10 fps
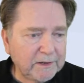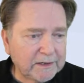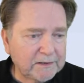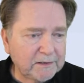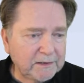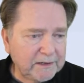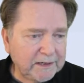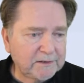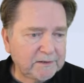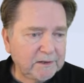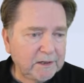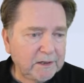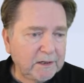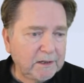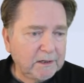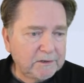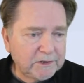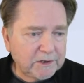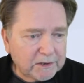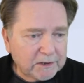excellent test
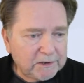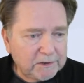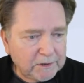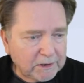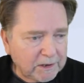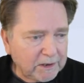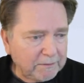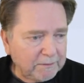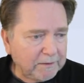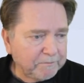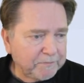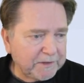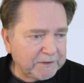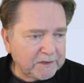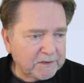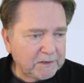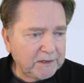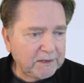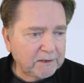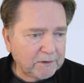shocks to an economy, especially
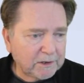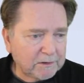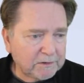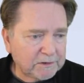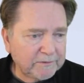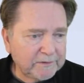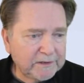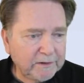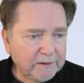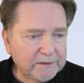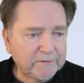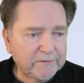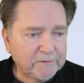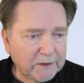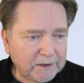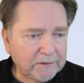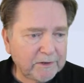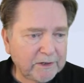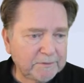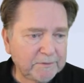in the critical service areas of trucking,
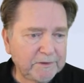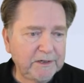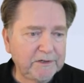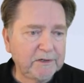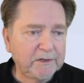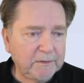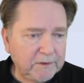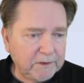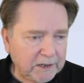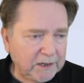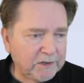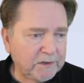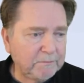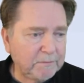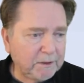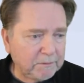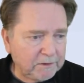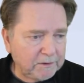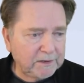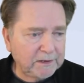transportation, communication,
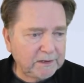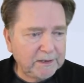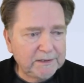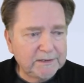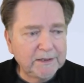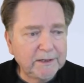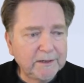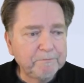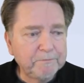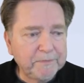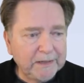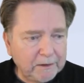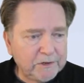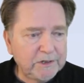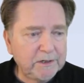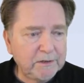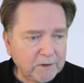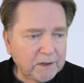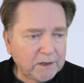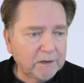public utilities, energy,
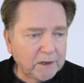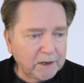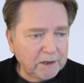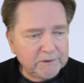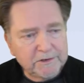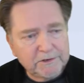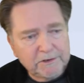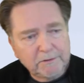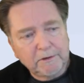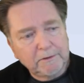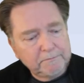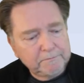water, garbage, and so on.